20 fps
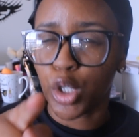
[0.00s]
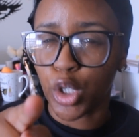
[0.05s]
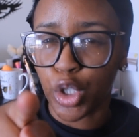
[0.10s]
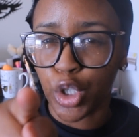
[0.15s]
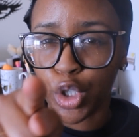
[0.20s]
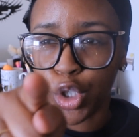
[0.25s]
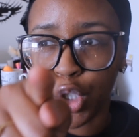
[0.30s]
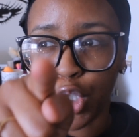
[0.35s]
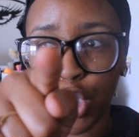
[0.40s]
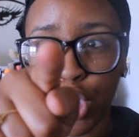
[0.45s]

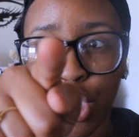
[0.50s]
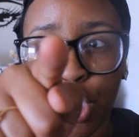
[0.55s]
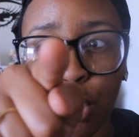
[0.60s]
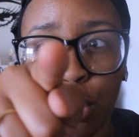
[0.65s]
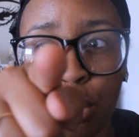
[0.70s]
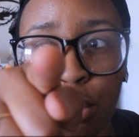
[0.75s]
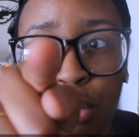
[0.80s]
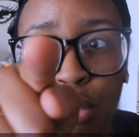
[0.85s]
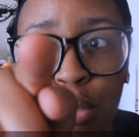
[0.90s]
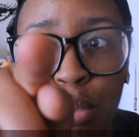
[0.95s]

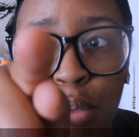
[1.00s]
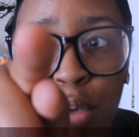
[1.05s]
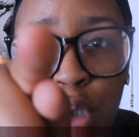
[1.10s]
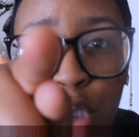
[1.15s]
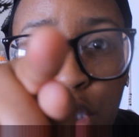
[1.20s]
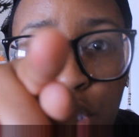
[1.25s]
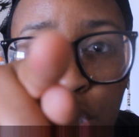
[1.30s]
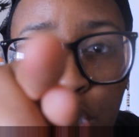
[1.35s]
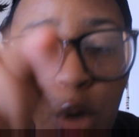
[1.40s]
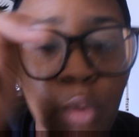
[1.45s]
you
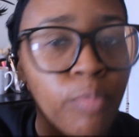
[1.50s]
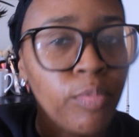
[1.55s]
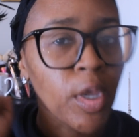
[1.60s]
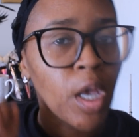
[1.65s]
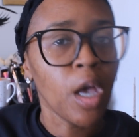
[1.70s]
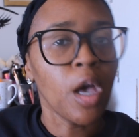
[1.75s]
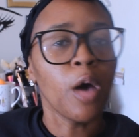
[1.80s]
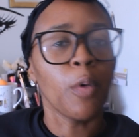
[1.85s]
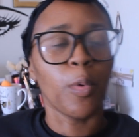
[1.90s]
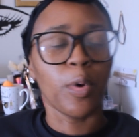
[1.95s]
you
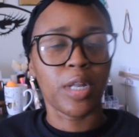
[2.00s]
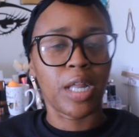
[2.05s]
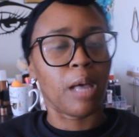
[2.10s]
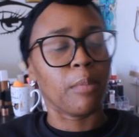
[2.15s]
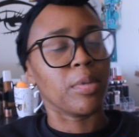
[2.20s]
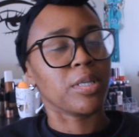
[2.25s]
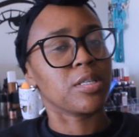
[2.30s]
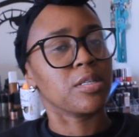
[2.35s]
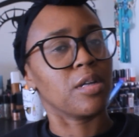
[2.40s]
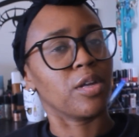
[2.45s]
will
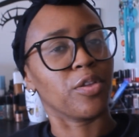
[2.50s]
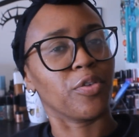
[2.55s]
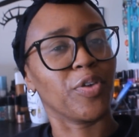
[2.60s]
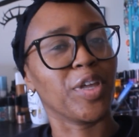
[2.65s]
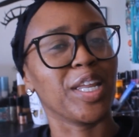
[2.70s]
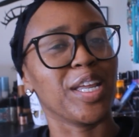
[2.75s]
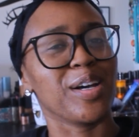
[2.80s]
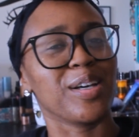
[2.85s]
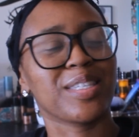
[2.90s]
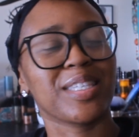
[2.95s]
not miss another
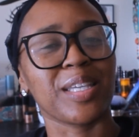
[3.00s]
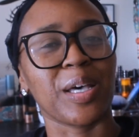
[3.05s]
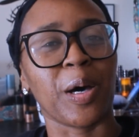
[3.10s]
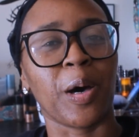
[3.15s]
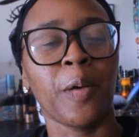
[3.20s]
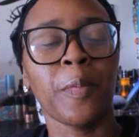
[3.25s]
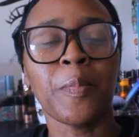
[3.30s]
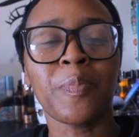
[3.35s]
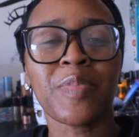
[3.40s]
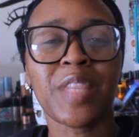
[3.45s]
video. So I